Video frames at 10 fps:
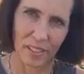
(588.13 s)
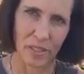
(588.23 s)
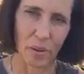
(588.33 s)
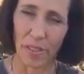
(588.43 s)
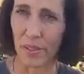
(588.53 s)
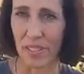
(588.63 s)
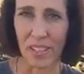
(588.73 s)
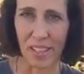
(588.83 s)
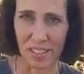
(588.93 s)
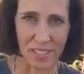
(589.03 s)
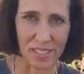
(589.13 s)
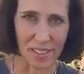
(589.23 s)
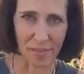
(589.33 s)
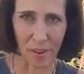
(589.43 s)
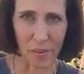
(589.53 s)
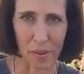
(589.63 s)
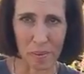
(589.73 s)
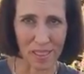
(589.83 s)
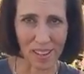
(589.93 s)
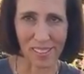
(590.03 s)
to all those connections that have already
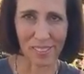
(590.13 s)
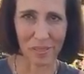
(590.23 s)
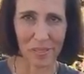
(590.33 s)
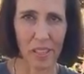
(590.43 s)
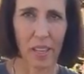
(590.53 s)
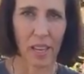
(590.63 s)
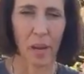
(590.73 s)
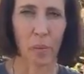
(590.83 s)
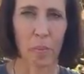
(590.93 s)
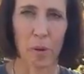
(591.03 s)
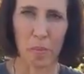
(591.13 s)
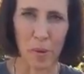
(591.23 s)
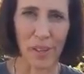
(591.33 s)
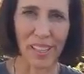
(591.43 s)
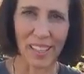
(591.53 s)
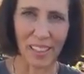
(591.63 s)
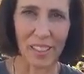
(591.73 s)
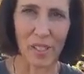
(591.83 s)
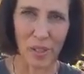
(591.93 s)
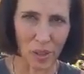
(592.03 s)
been there. And we're promoting
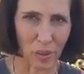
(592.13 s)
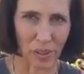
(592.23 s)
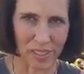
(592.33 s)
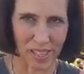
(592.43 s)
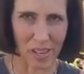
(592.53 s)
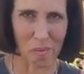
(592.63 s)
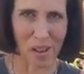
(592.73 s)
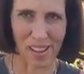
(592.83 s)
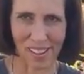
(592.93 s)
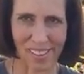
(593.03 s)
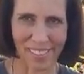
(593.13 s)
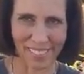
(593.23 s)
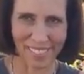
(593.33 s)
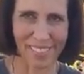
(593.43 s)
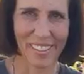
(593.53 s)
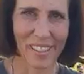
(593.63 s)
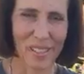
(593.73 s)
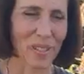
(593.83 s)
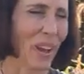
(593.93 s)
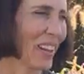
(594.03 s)
healing to our whole entire body.
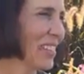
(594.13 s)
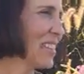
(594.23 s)
So I